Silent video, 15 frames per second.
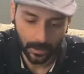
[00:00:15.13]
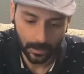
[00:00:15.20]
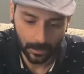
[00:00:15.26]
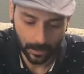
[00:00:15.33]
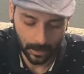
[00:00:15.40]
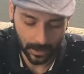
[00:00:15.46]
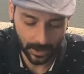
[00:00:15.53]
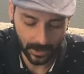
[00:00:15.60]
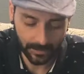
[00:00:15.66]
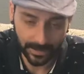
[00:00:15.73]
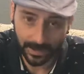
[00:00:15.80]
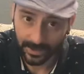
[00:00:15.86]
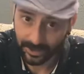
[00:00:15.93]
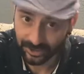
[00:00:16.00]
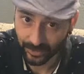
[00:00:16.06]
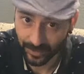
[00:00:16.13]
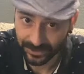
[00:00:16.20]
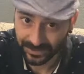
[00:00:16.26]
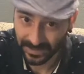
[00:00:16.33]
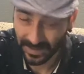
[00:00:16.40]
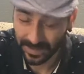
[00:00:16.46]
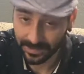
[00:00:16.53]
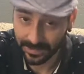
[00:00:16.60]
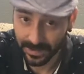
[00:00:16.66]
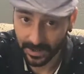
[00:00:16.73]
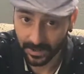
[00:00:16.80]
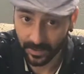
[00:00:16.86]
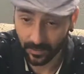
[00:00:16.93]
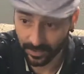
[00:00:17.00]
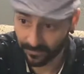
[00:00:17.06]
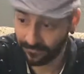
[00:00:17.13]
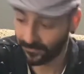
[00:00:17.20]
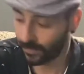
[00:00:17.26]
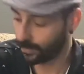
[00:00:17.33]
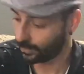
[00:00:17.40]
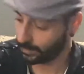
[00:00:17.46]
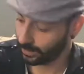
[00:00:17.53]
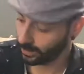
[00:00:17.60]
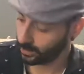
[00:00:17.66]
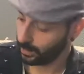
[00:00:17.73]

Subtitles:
or it could be a situation that has yet to unfold.